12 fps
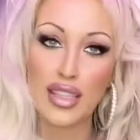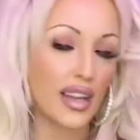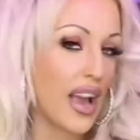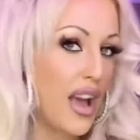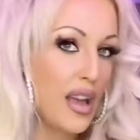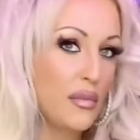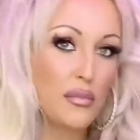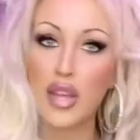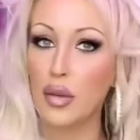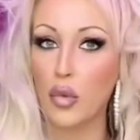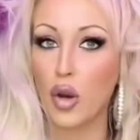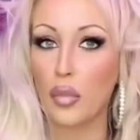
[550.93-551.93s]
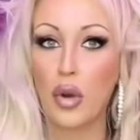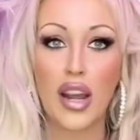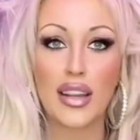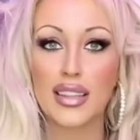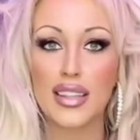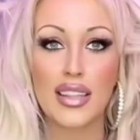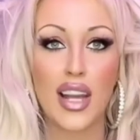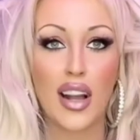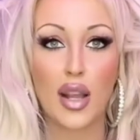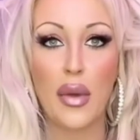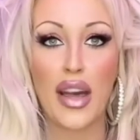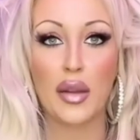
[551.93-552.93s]
to come and more products to
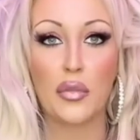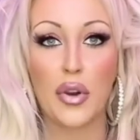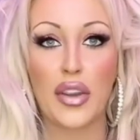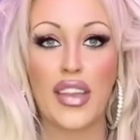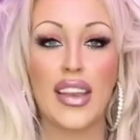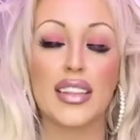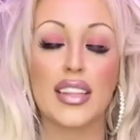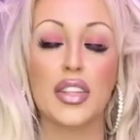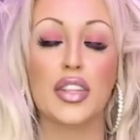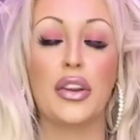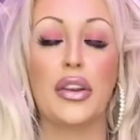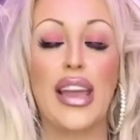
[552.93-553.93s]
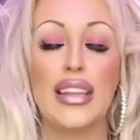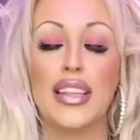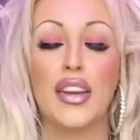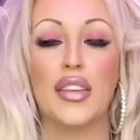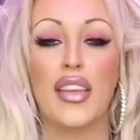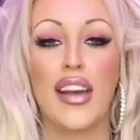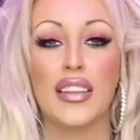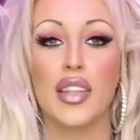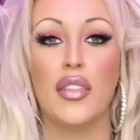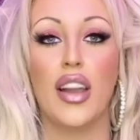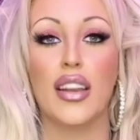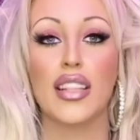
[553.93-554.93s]
talk about and more things to showcase here at the House
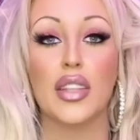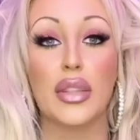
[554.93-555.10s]
of Onyx.